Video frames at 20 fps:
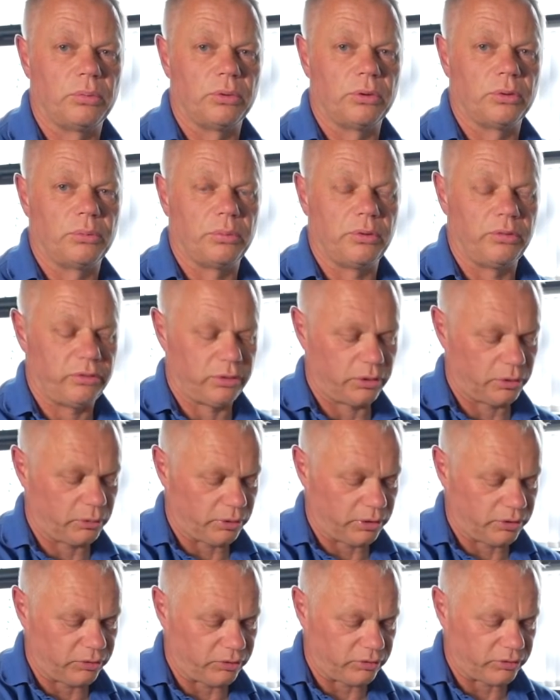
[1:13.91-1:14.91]
once we
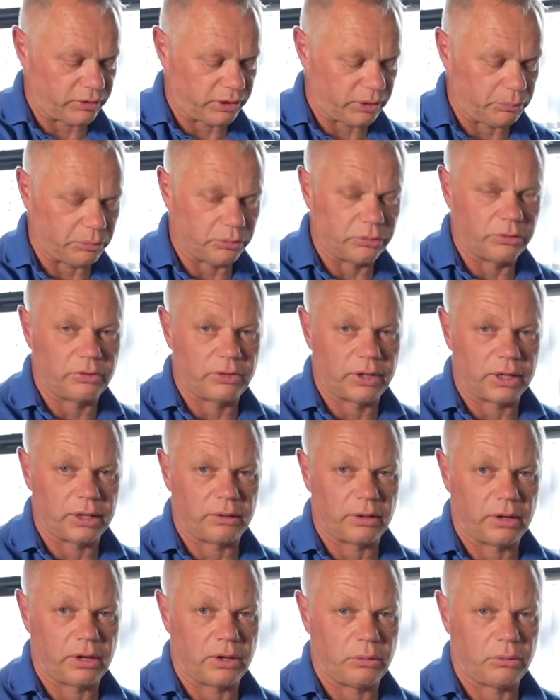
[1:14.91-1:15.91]
feel this is able to
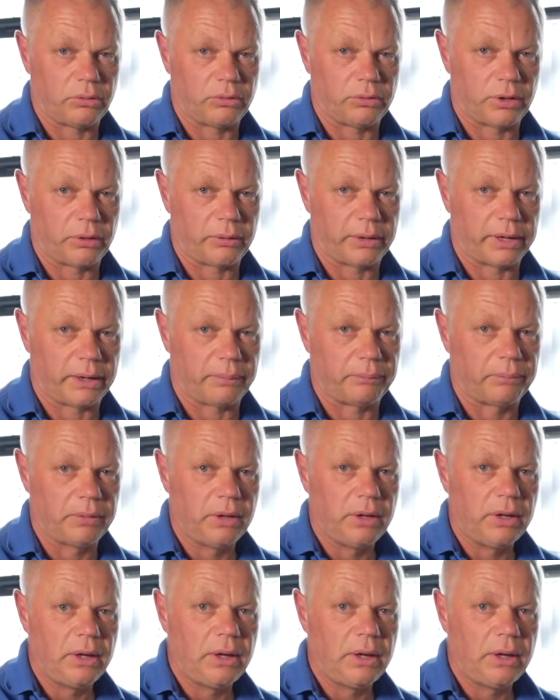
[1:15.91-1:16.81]
take the load through there.